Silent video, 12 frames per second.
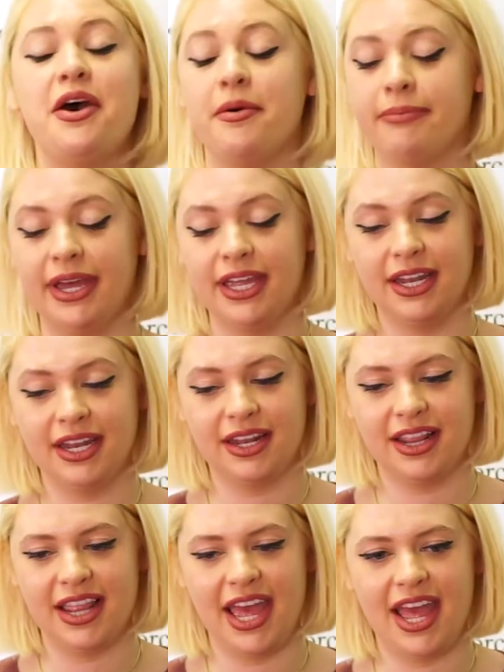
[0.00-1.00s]
But
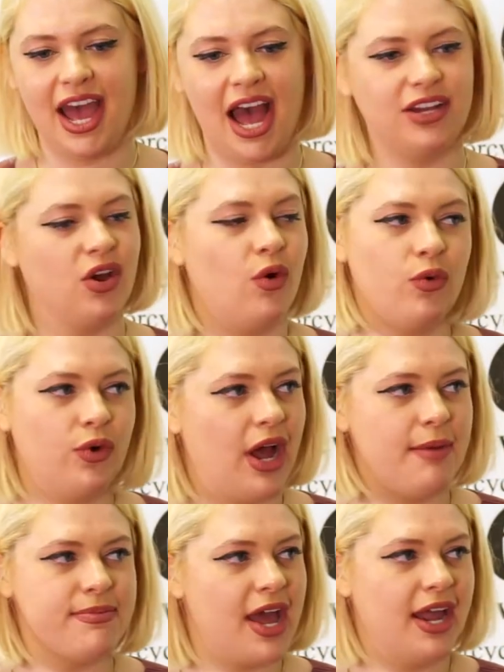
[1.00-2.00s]

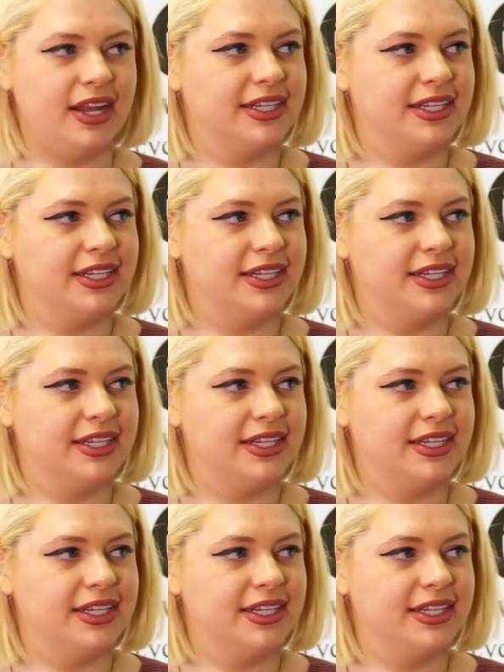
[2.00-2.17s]
I'm not